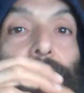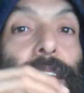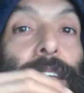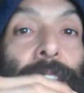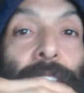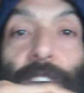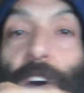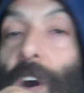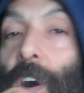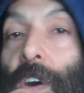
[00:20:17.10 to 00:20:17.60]

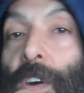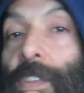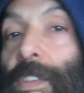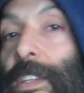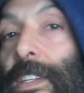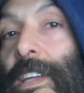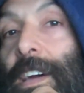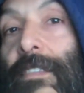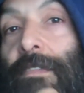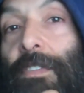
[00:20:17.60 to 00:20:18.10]
it's all the
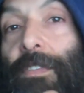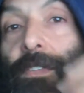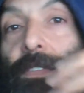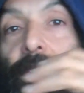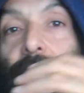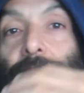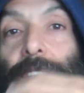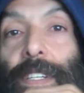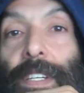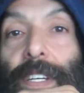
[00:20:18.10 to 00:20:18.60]
devil.
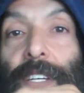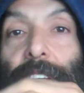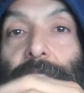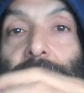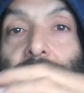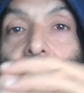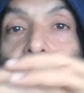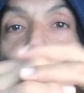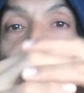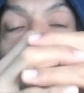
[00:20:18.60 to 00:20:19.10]

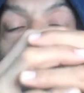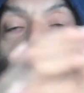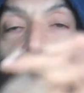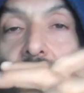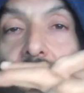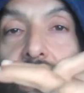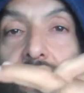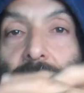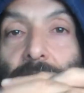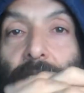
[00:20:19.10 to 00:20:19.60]

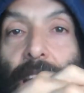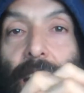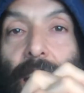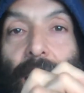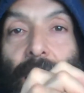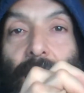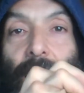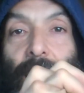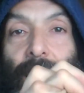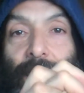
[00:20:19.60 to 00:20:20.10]
Okay?
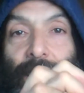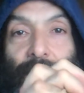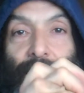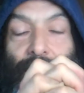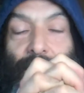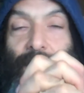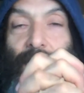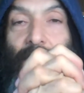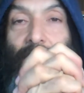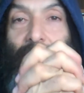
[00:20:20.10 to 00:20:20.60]
I love
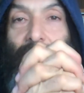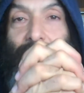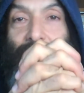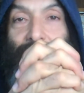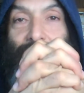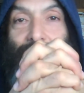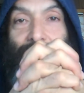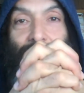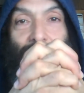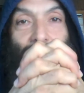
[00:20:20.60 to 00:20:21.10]
you
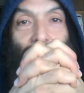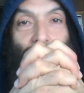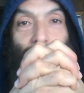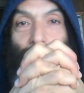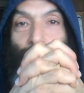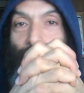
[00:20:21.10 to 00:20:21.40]
guys. I